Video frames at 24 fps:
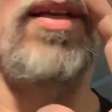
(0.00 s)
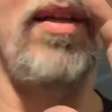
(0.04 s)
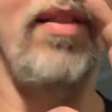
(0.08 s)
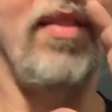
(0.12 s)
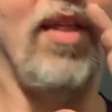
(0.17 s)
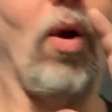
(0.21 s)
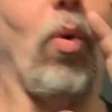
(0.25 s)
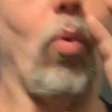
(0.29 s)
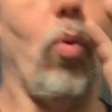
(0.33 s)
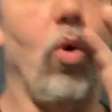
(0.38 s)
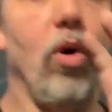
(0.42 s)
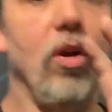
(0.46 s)

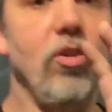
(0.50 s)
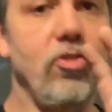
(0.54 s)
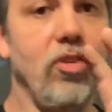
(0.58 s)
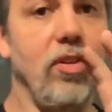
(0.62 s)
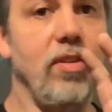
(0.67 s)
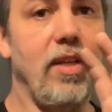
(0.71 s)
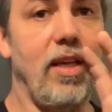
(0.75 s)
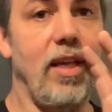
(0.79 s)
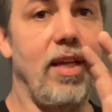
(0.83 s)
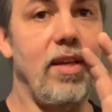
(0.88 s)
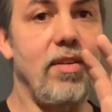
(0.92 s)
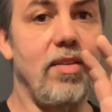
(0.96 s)
that was on
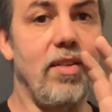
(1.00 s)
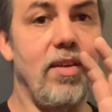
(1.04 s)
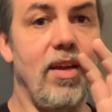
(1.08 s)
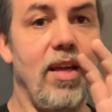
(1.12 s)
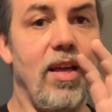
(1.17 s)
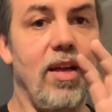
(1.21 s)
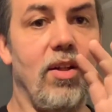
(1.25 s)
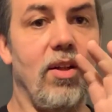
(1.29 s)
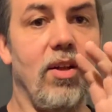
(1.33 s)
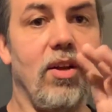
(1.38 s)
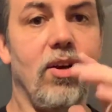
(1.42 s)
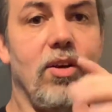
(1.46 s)
the end of the
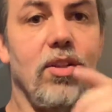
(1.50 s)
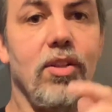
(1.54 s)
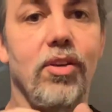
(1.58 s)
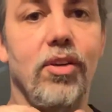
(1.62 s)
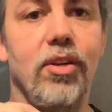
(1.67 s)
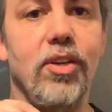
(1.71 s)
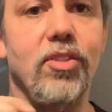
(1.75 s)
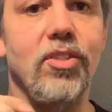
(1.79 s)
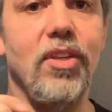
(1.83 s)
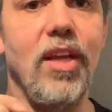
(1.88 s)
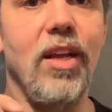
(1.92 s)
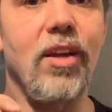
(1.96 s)
nail
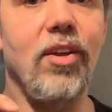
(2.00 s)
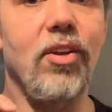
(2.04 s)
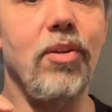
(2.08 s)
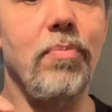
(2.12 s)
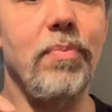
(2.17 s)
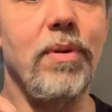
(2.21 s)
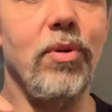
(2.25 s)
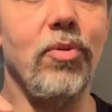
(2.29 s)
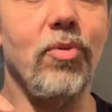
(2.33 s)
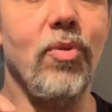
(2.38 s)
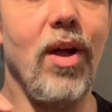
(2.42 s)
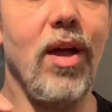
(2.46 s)
earlier is now going to
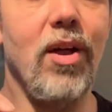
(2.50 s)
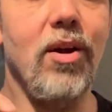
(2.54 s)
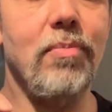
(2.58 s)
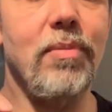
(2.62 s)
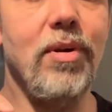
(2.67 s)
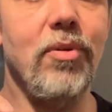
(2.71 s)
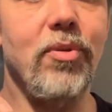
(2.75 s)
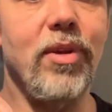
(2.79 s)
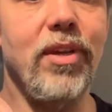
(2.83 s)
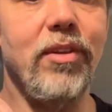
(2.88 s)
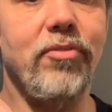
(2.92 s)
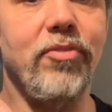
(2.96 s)
be right on my
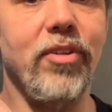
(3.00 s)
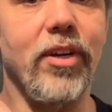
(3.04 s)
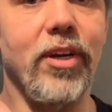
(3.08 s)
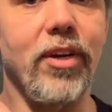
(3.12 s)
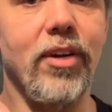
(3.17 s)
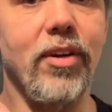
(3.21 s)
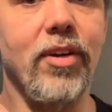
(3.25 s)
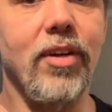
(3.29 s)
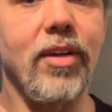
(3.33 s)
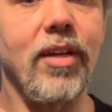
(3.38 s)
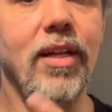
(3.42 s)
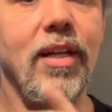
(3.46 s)
ring
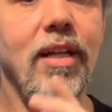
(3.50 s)
finger,